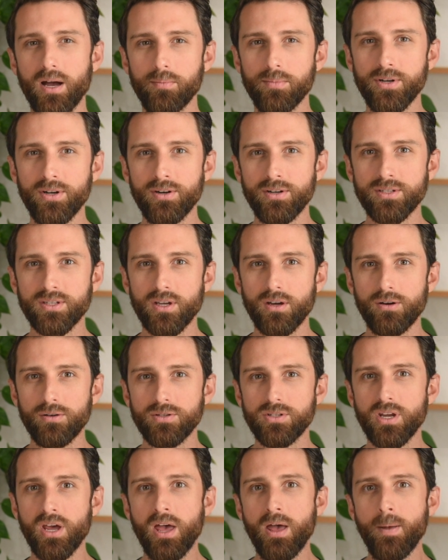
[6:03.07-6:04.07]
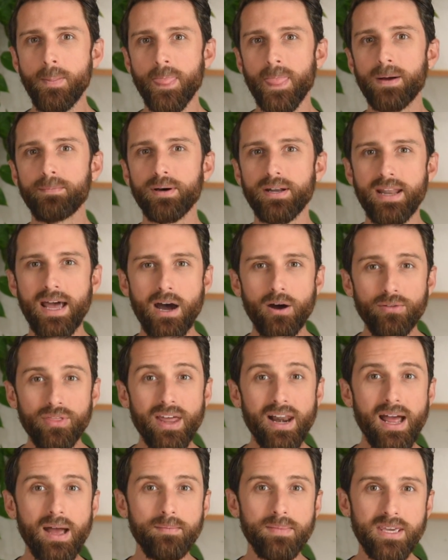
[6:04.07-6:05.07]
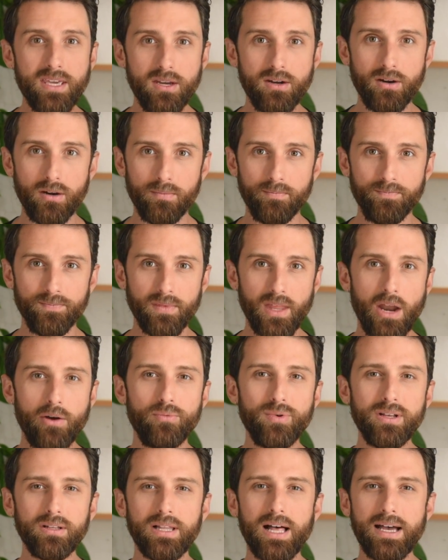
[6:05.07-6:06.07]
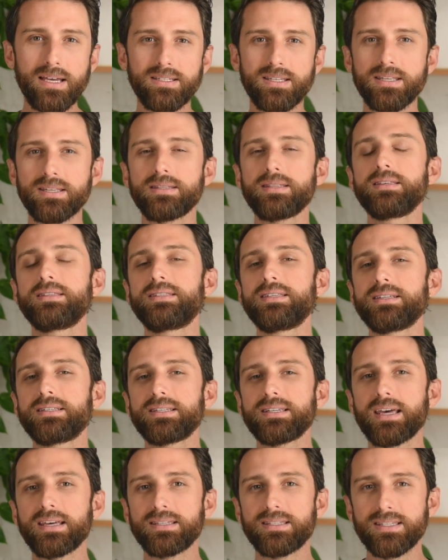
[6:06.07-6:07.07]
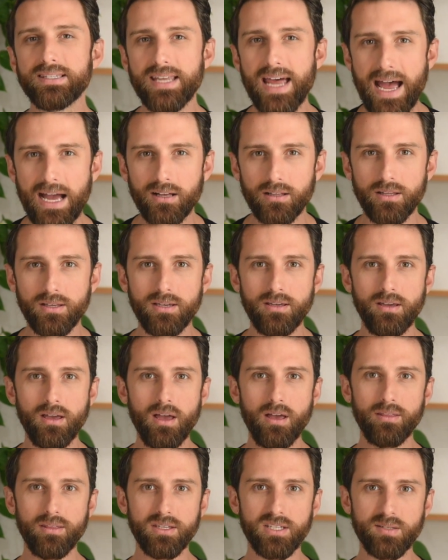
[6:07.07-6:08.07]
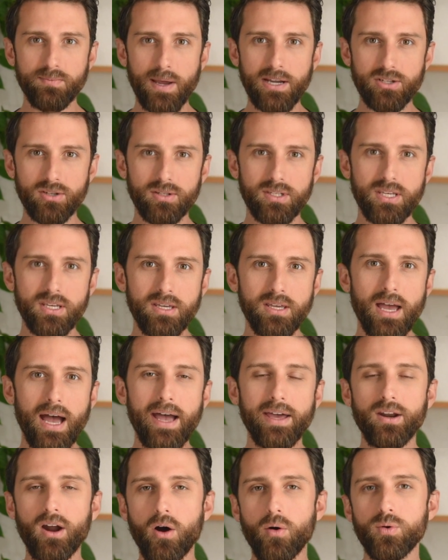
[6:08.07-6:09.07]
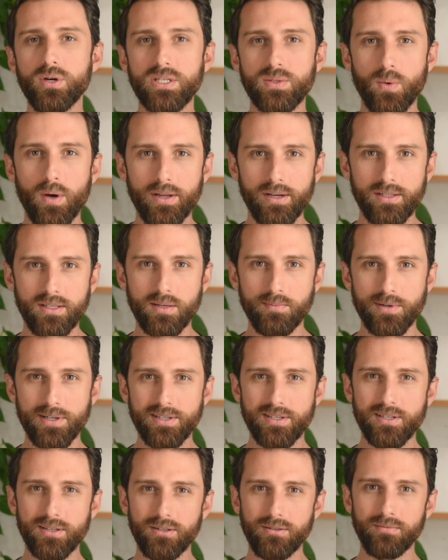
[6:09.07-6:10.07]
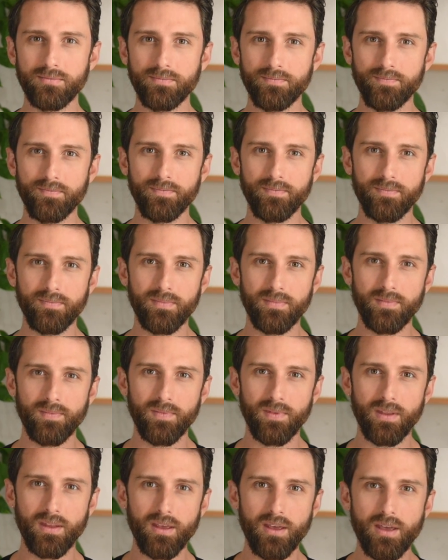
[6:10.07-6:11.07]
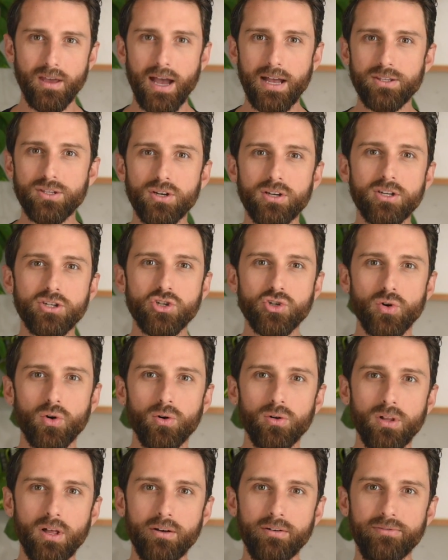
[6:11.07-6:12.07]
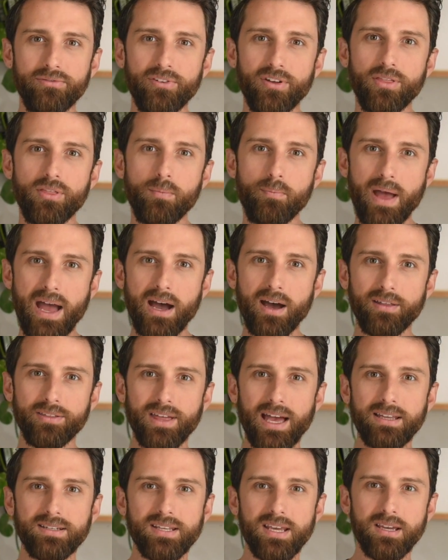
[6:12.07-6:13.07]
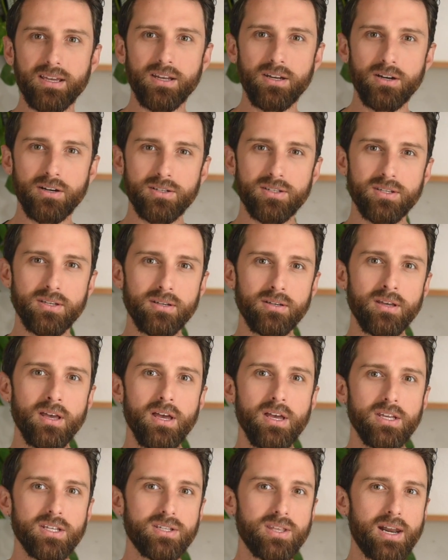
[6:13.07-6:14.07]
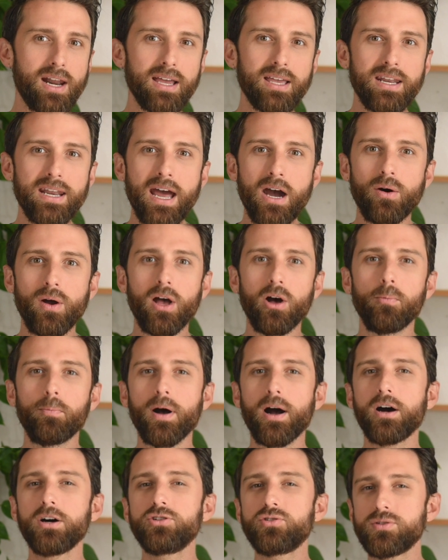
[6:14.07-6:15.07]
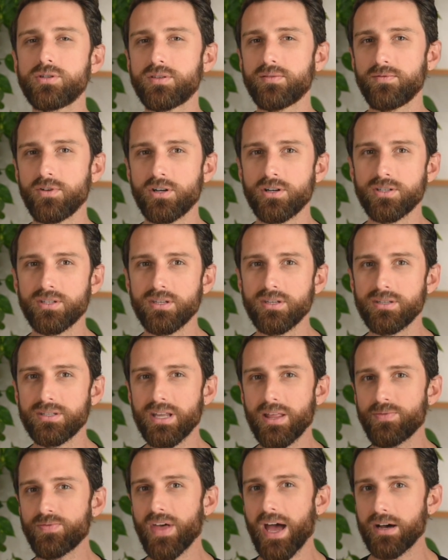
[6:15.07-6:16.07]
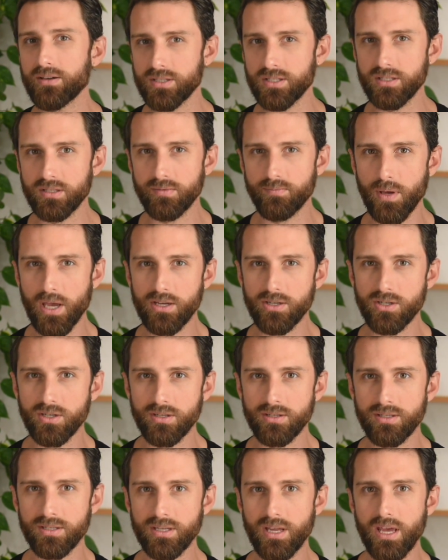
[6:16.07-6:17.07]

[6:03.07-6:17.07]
a nurse coach, but now that I'm here, I realize that this is exactly the specialty I'd always wanted to pursue. I took control of the path I take in nursing so that I can now help hundreds of nurses and thousands of patients